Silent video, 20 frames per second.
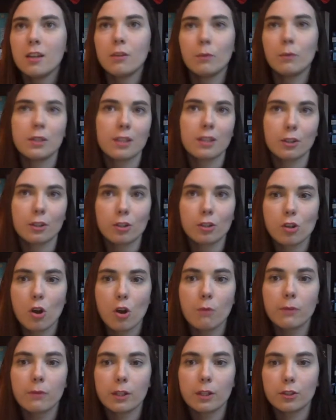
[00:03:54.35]
We sent our
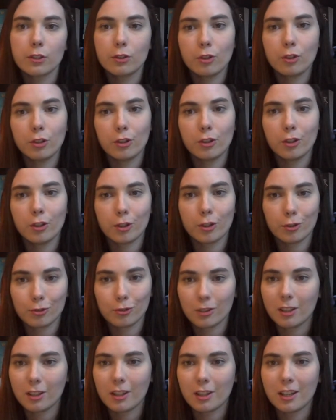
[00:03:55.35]
convicts to
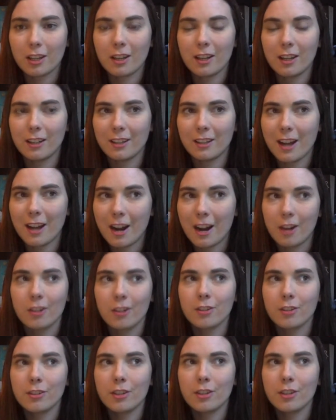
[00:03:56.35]
Australia and Ireland.